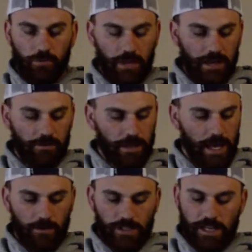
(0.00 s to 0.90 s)
That
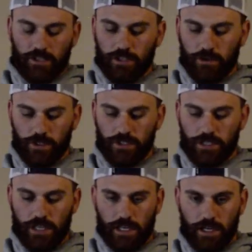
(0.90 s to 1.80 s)
I was actually doing
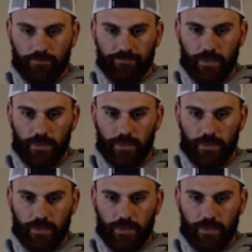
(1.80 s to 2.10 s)
just like a